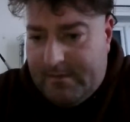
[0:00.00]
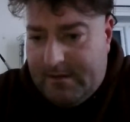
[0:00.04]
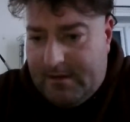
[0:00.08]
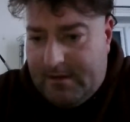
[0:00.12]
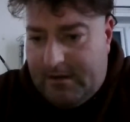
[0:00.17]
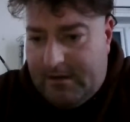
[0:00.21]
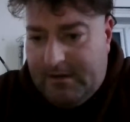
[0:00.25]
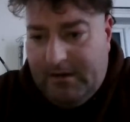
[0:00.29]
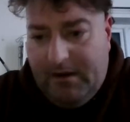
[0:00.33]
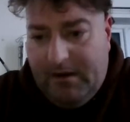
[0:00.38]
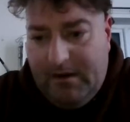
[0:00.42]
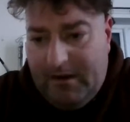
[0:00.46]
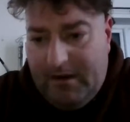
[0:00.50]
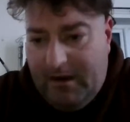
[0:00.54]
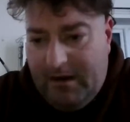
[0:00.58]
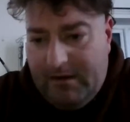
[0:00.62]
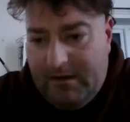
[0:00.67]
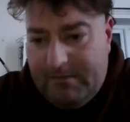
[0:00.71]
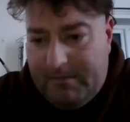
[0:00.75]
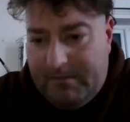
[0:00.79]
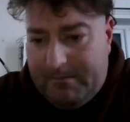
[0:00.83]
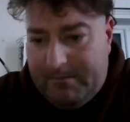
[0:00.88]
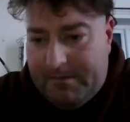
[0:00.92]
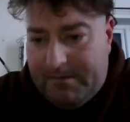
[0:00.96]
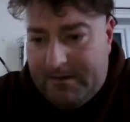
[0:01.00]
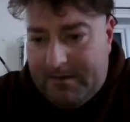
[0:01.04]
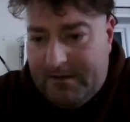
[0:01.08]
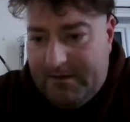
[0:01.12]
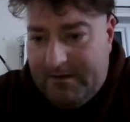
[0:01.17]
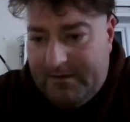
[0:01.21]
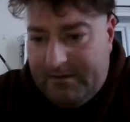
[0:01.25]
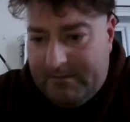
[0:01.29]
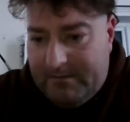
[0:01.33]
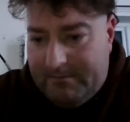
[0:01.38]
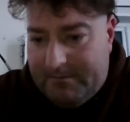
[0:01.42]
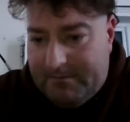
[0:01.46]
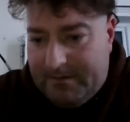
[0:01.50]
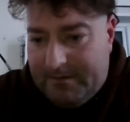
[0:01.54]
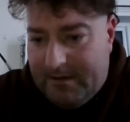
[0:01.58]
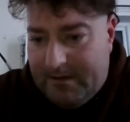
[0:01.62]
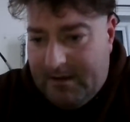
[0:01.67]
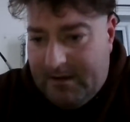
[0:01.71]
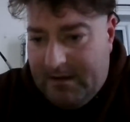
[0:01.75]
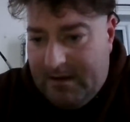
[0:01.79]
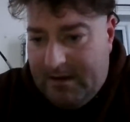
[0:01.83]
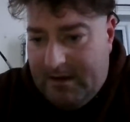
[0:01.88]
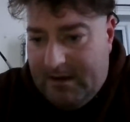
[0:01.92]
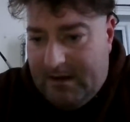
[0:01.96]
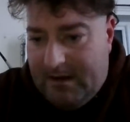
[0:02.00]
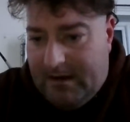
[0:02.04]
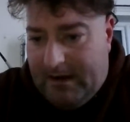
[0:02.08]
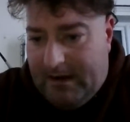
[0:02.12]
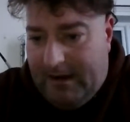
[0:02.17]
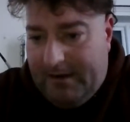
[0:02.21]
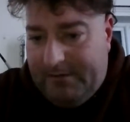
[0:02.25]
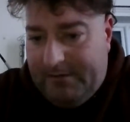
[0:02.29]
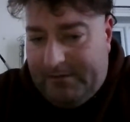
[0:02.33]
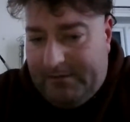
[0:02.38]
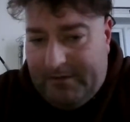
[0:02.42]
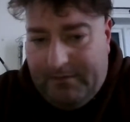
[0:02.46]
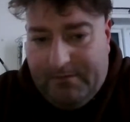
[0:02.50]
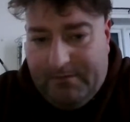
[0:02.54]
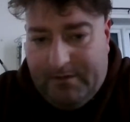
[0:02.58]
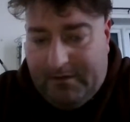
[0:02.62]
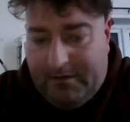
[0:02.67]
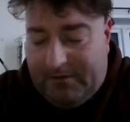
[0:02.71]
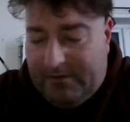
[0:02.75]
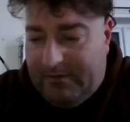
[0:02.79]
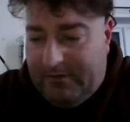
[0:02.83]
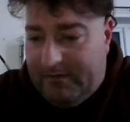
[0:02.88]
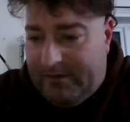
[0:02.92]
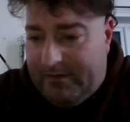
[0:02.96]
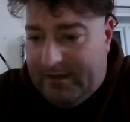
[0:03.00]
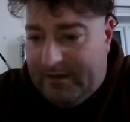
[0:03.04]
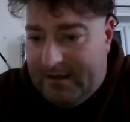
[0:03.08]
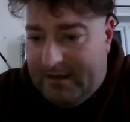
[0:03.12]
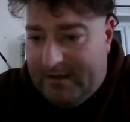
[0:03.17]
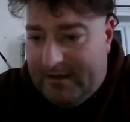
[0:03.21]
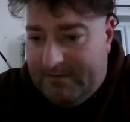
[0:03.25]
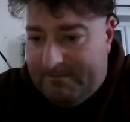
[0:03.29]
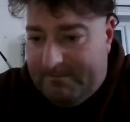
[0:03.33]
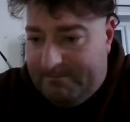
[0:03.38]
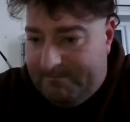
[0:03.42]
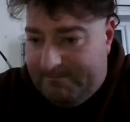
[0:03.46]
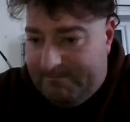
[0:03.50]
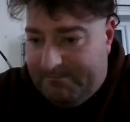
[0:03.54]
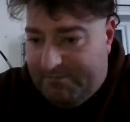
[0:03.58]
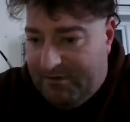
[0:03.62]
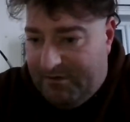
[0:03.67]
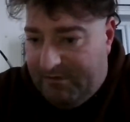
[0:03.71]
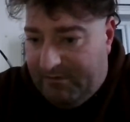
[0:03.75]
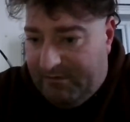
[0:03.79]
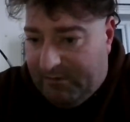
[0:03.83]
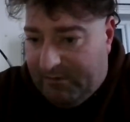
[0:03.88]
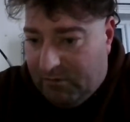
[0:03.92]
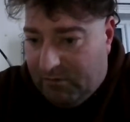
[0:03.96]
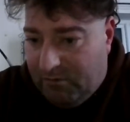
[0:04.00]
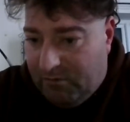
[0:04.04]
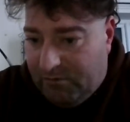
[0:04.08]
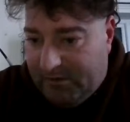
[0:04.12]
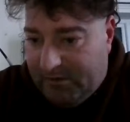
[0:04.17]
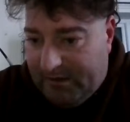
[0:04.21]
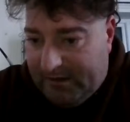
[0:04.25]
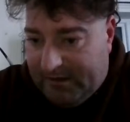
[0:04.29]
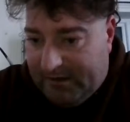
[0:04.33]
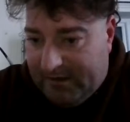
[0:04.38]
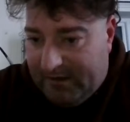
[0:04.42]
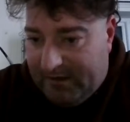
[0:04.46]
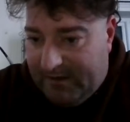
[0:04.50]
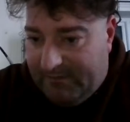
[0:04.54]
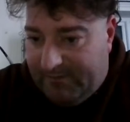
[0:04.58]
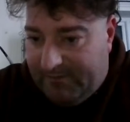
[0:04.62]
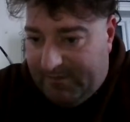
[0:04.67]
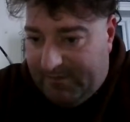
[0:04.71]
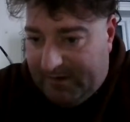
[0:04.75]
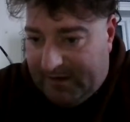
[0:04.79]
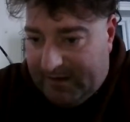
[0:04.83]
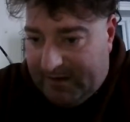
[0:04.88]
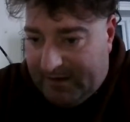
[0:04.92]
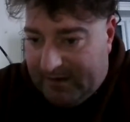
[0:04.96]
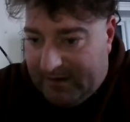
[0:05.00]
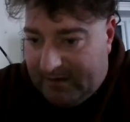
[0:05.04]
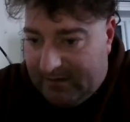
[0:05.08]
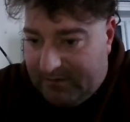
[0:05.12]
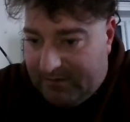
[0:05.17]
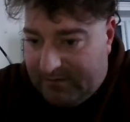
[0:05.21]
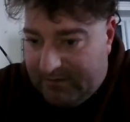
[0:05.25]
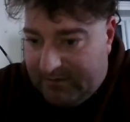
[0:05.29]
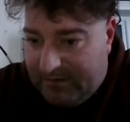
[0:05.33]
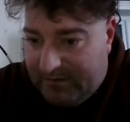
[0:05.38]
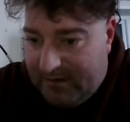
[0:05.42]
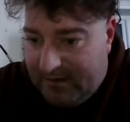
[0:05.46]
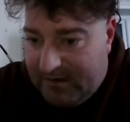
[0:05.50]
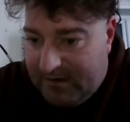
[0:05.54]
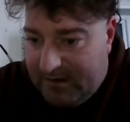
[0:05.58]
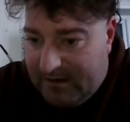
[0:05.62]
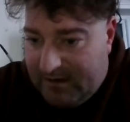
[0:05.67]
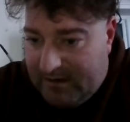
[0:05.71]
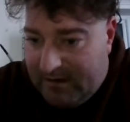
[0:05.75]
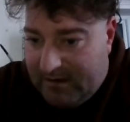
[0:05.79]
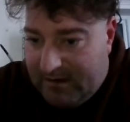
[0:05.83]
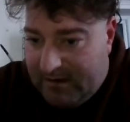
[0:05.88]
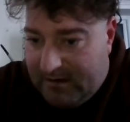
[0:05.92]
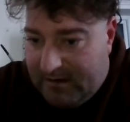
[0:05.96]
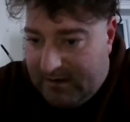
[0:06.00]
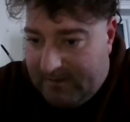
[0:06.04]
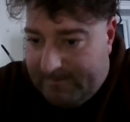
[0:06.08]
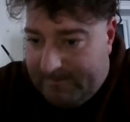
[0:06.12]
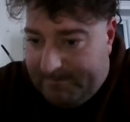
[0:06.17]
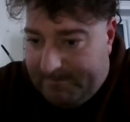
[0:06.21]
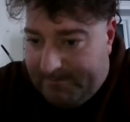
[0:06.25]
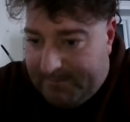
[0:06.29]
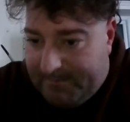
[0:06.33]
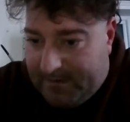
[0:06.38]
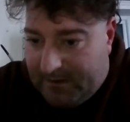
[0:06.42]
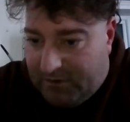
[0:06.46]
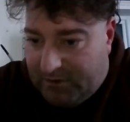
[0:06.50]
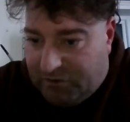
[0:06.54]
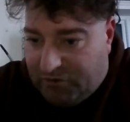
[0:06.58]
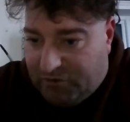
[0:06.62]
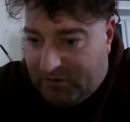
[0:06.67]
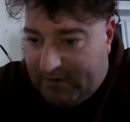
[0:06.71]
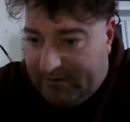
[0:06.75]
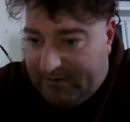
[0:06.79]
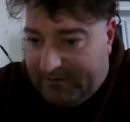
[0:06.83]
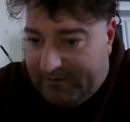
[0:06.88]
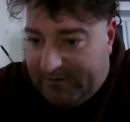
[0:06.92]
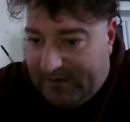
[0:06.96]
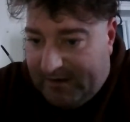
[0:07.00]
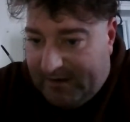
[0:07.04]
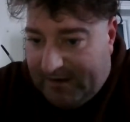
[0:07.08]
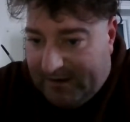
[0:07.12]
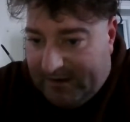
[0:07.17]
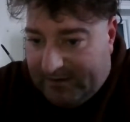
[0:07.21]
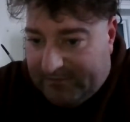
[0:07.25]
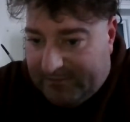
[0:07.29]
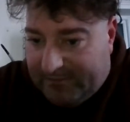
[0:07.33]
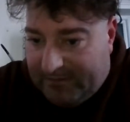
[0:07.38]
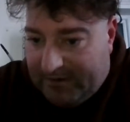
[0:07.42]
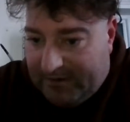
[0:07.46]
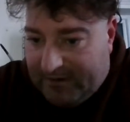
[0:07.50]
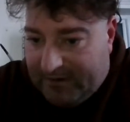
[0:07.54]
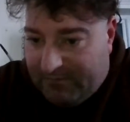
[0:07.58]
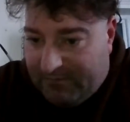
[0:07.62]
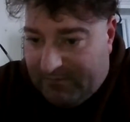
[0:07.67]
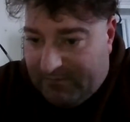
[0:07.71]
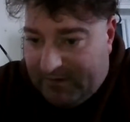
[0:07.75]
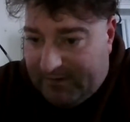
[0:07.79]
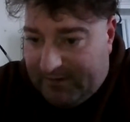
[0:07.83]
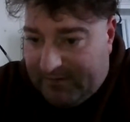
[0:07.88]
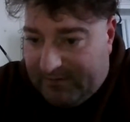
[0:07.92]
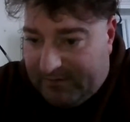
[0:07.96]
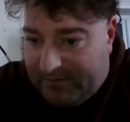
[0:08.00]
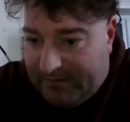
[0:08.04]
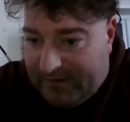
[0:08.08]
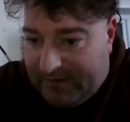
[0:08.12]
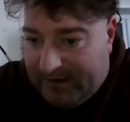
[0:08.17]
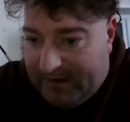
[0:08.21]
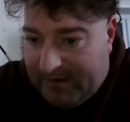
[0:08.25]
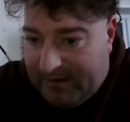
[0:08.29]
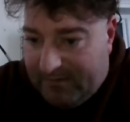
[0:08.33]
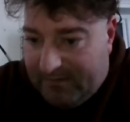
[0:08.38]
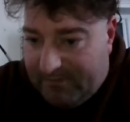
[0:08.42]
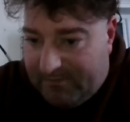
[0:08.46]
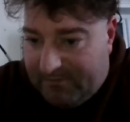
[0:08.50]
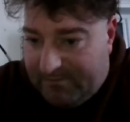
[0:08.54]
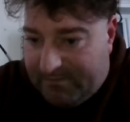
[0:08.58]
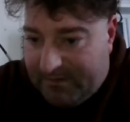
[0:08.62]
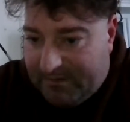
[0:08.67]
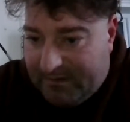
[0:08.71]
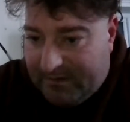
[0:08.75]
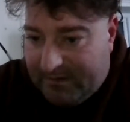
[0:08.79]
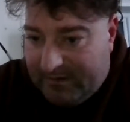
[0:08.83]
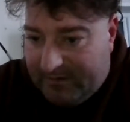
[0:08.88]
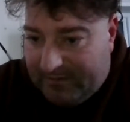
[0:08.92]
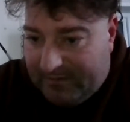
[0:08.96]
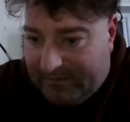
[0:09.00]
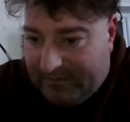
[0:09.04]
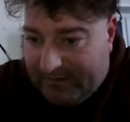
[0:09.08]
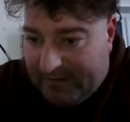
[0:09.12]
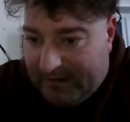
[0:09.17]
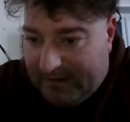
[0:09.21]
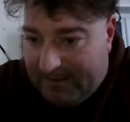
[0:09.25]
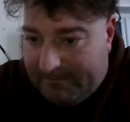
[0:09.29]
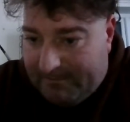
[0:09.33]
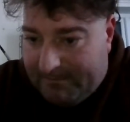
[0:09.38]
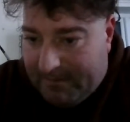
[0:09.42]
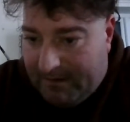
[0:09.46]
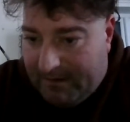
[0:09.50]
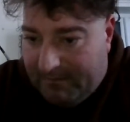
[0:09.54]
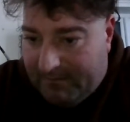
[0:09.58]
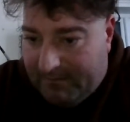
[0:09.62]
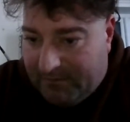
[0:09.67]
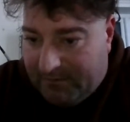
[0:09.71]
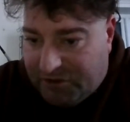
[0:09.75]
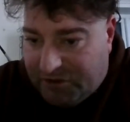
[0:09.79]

I don't know them in person, but I've seen one or two of their pre-recorded videos. Trains in the Attic, Wednesday, Thursday, Barnes